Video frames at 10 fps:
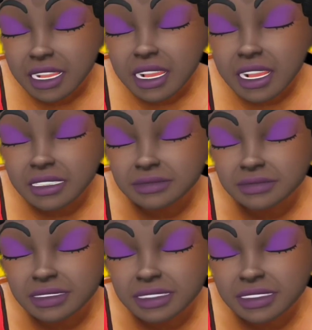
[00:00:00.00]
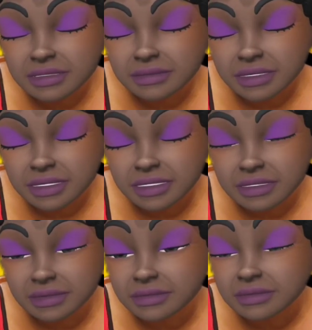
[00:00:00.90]
often expecting
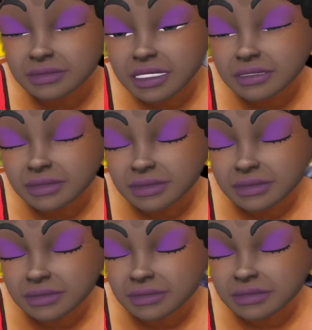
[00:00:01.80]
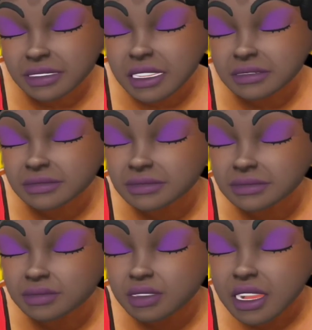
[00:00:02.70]
those mamas to provide
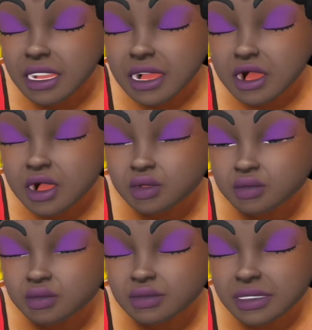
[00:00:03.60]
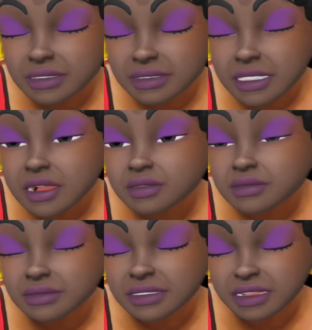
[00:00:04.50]
food, clothing,
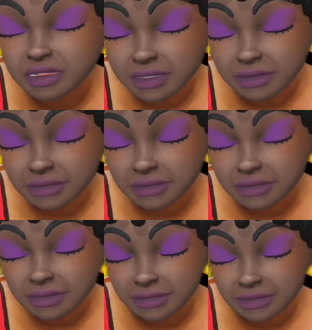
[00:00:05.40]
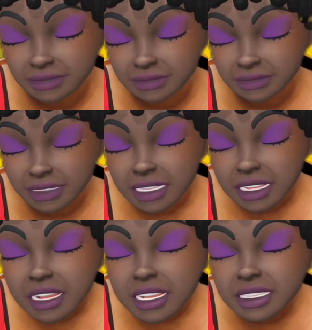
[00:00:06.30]
clothes, and shelter for them.
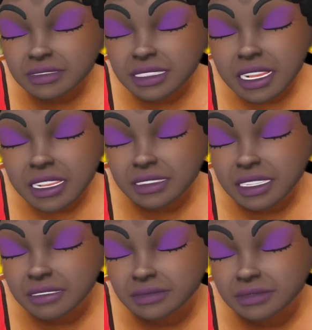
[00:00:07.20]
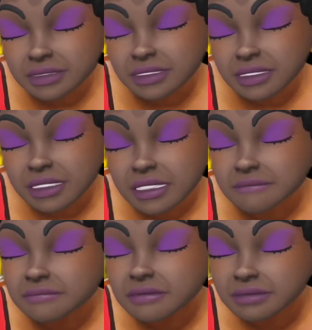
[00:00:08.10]
It is not uncommon to hear,
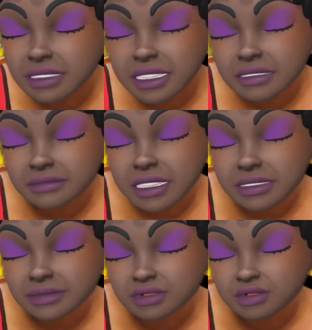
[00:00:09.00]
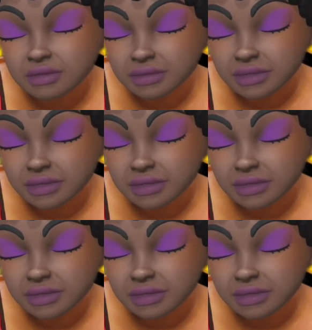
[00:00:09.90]
Mama, can I ride with you?